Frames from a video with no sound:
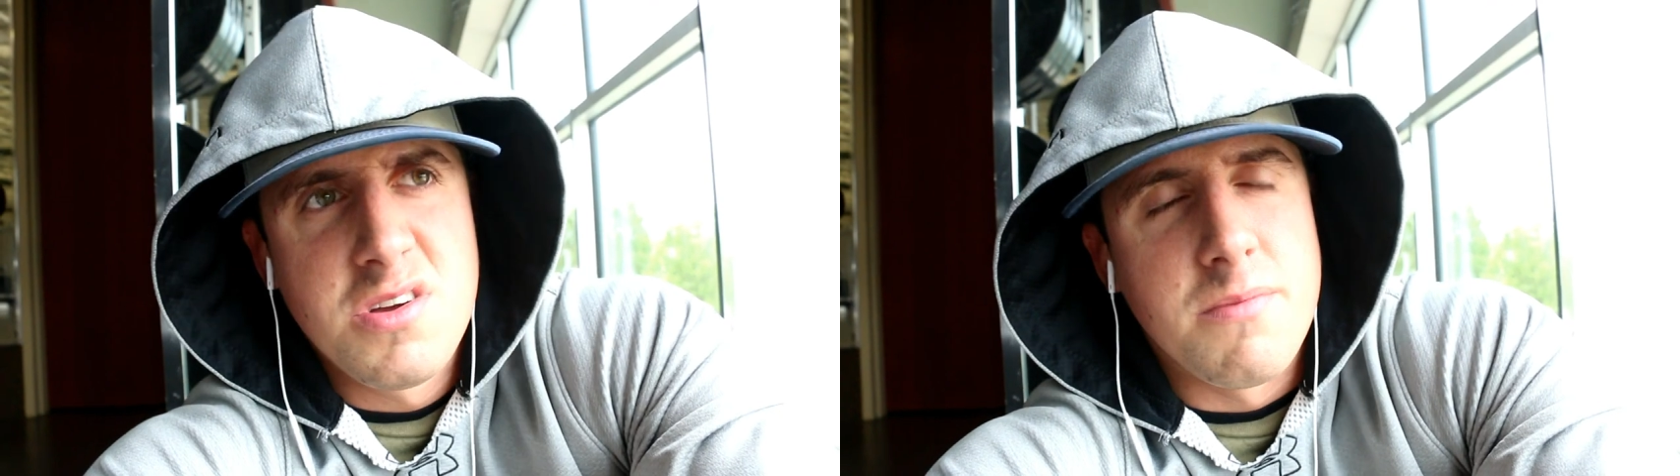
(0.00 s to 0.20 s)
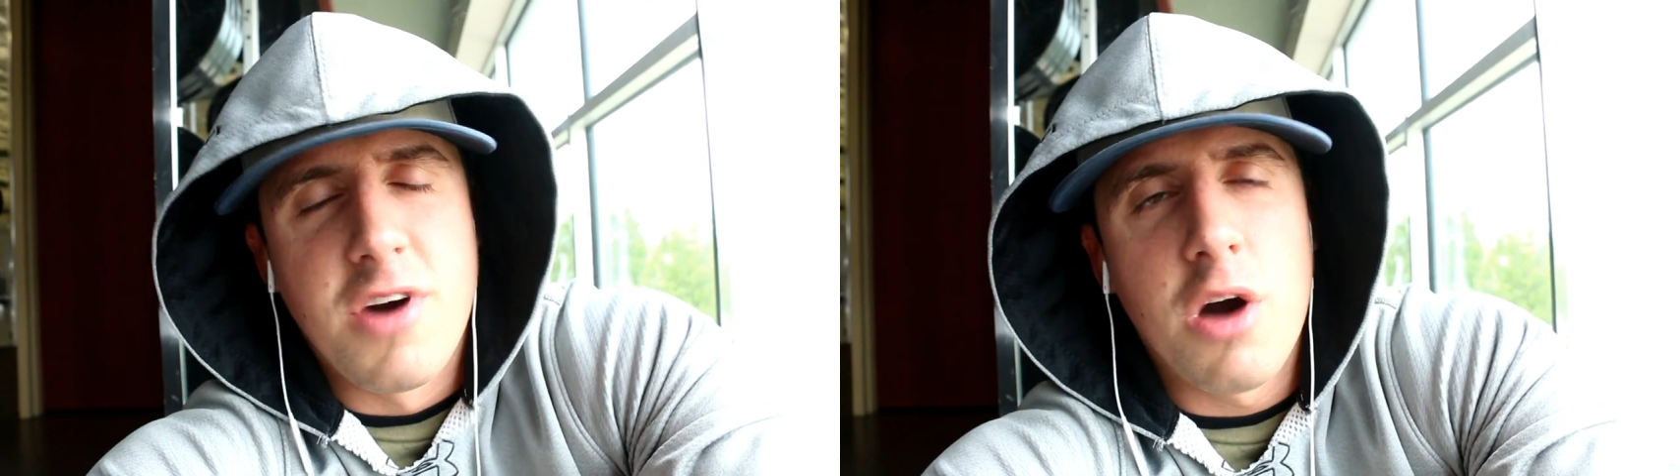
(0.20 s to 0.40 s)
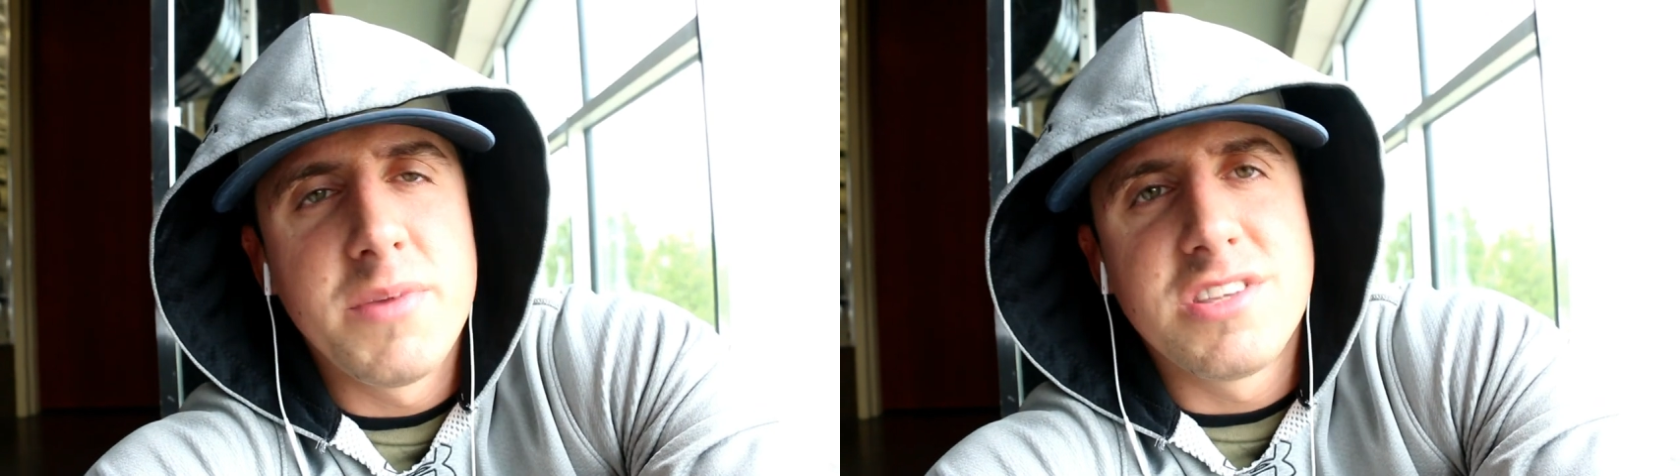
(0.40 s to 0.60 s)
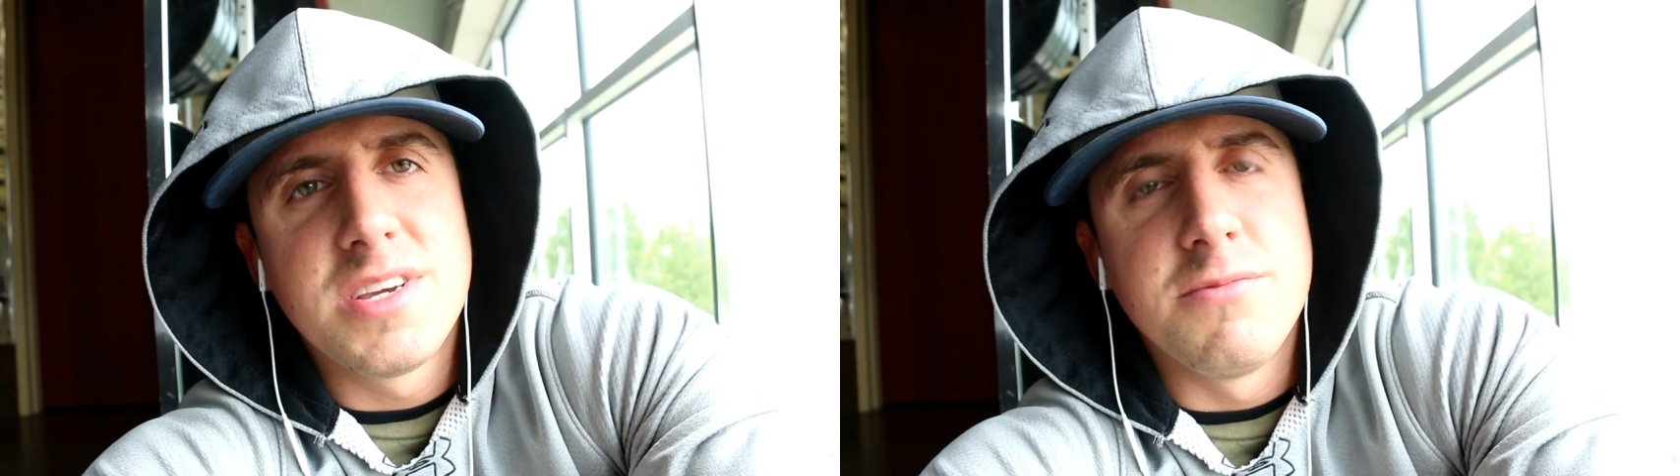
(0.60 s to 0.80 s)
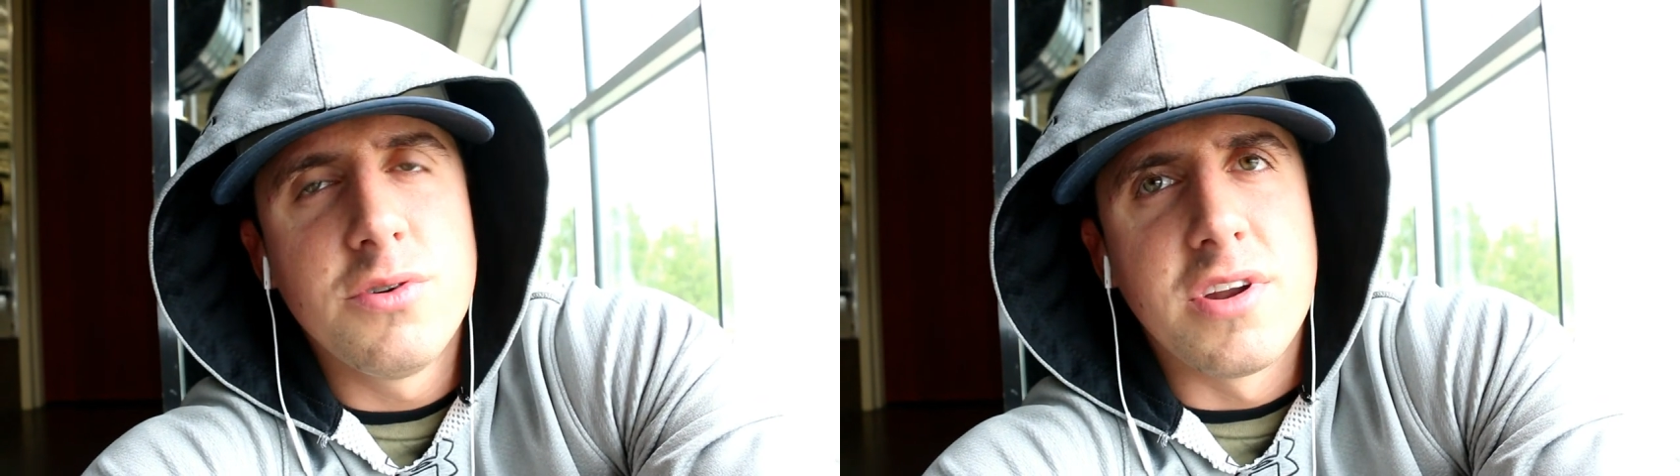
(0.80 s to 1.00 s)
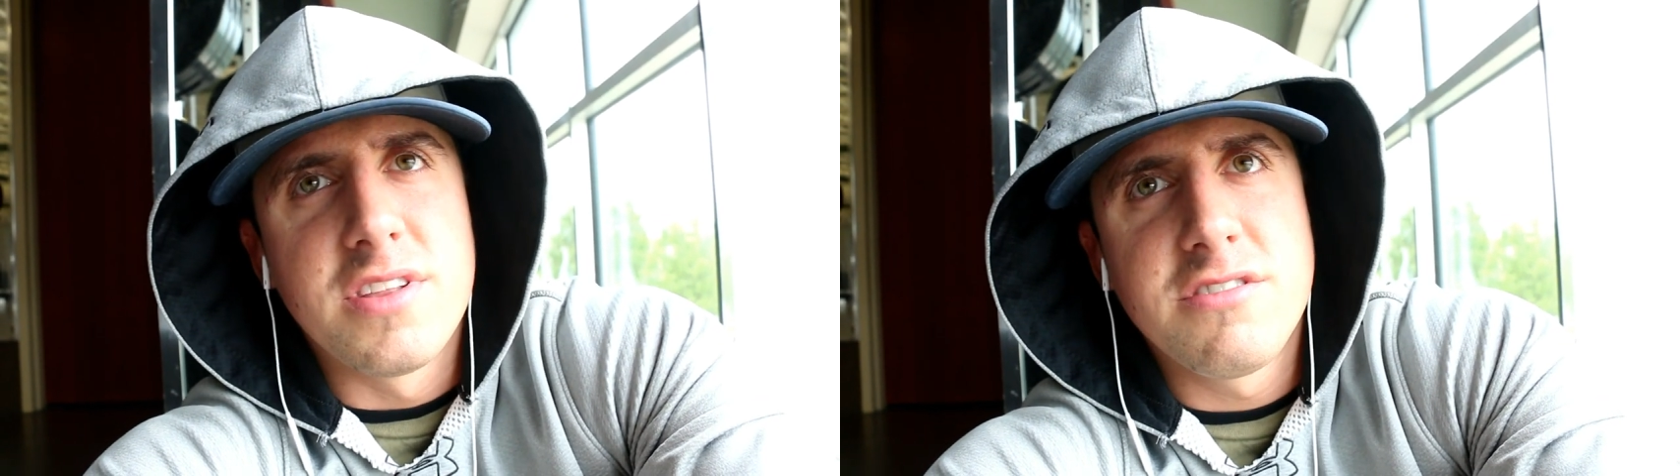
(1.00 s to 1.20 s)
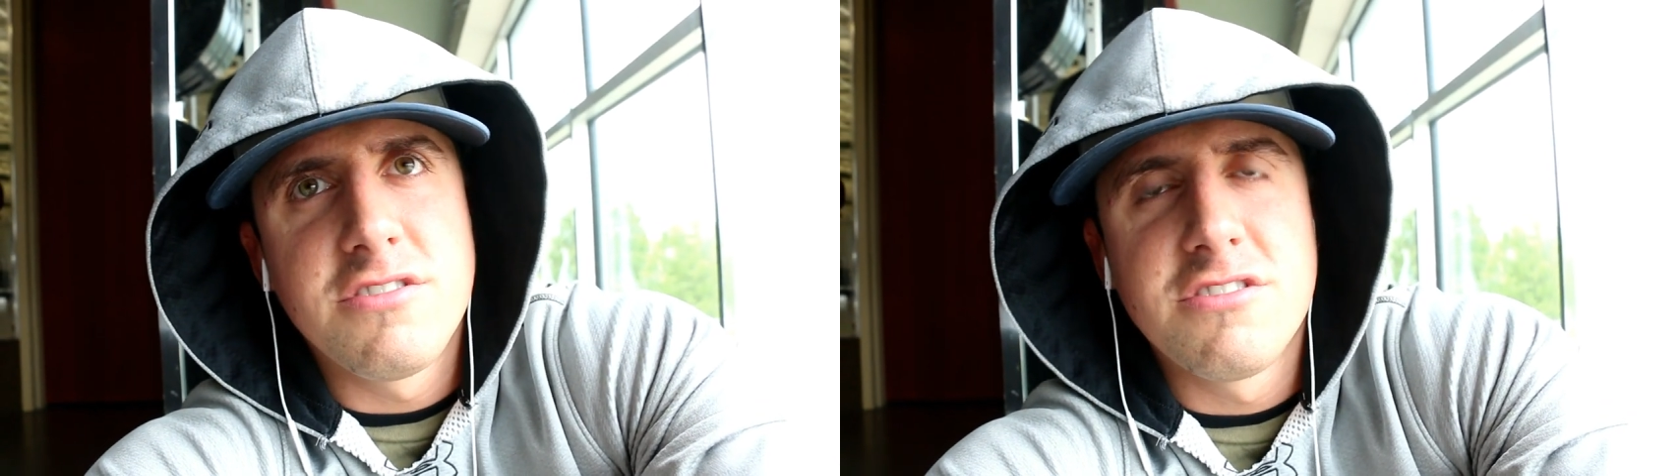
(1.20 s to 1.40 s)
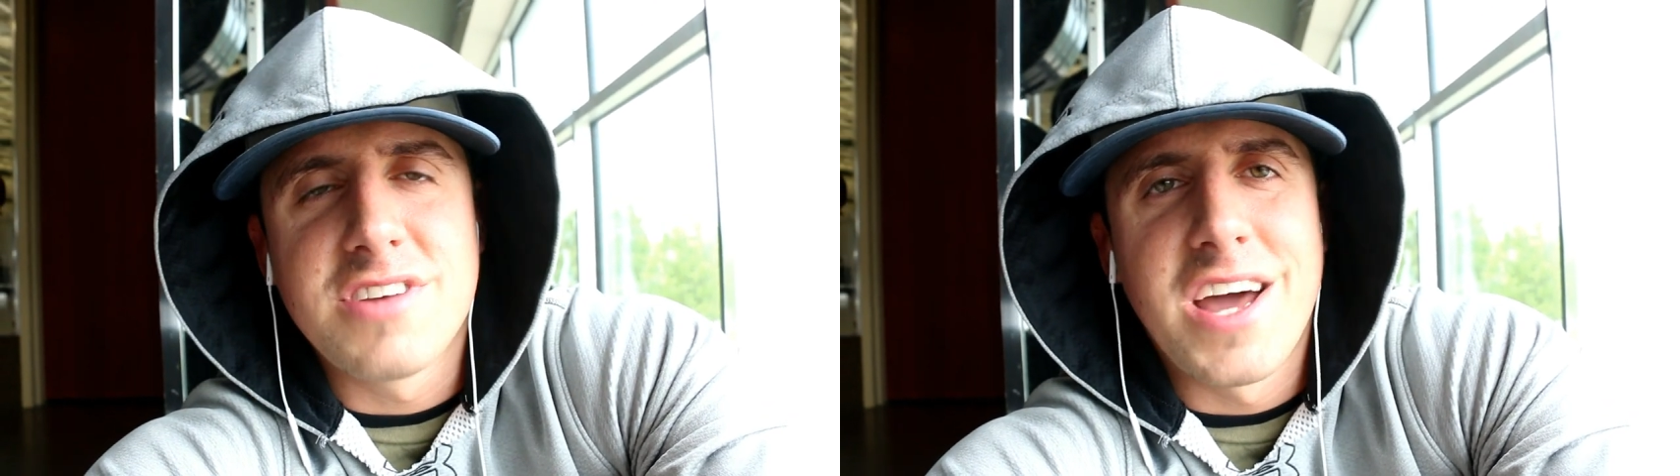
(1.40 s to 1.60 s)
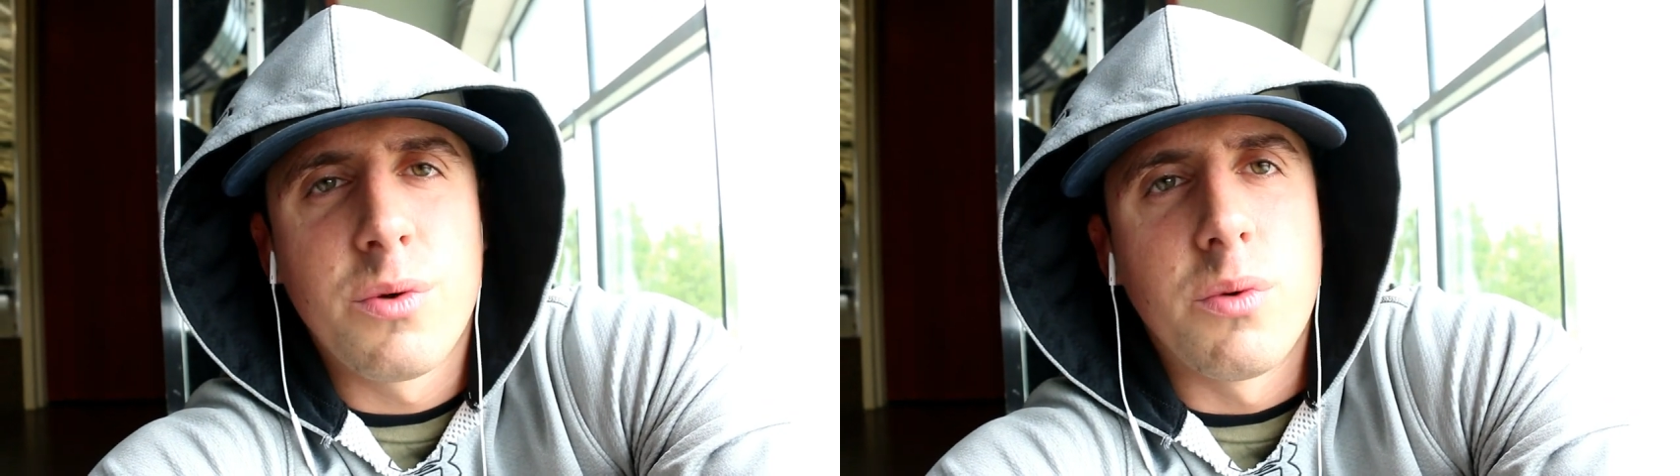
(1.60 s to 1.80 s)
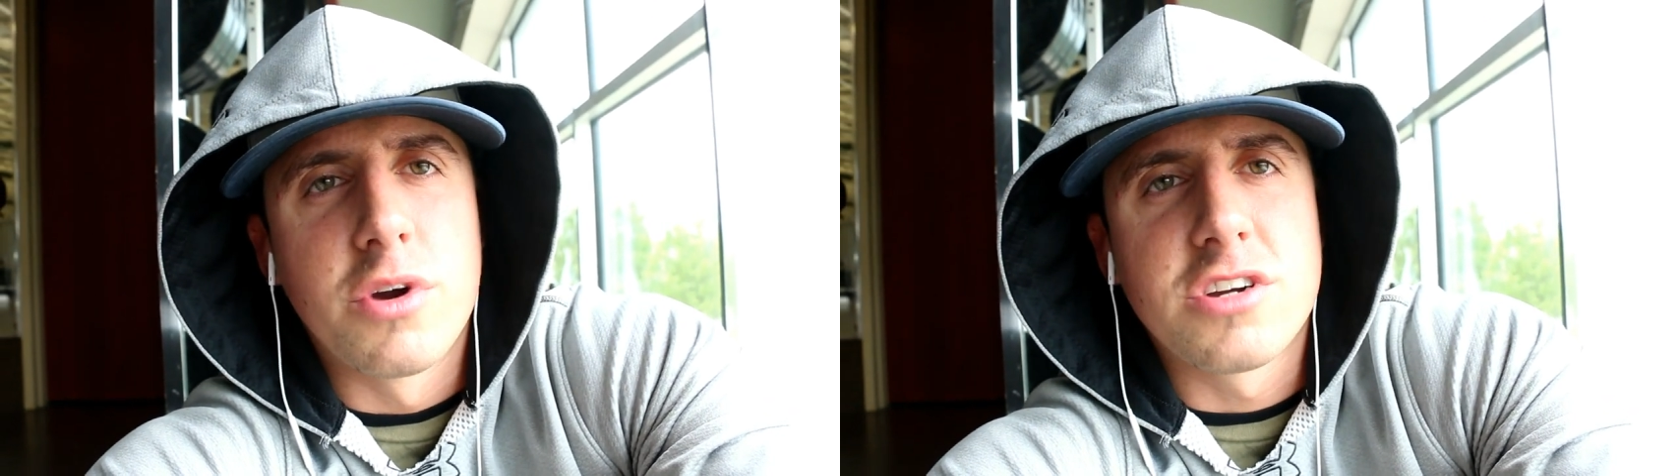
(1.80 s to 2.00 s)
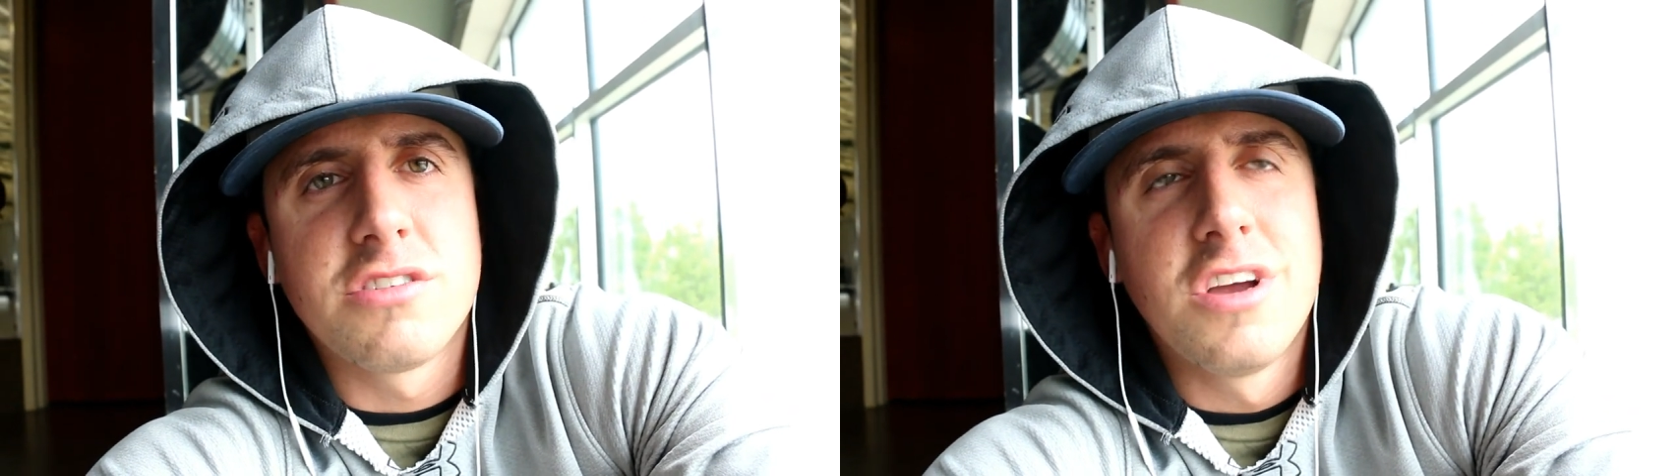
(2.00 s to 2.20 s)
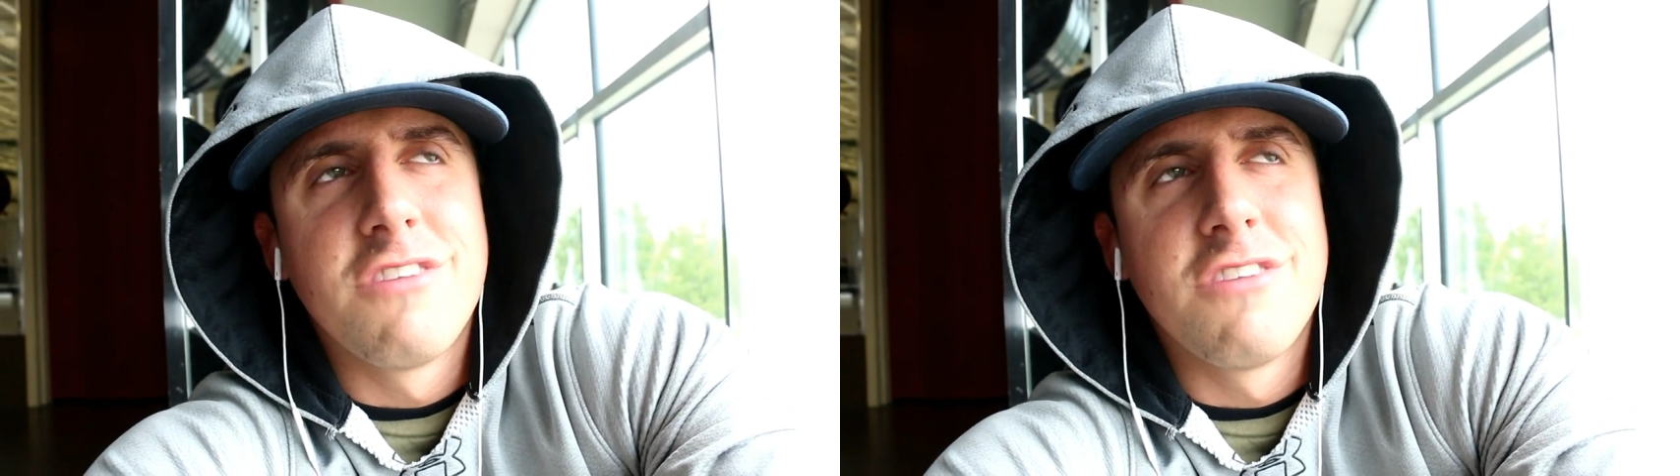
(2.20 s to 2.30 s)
by all means keep doing it. This is just kind of what works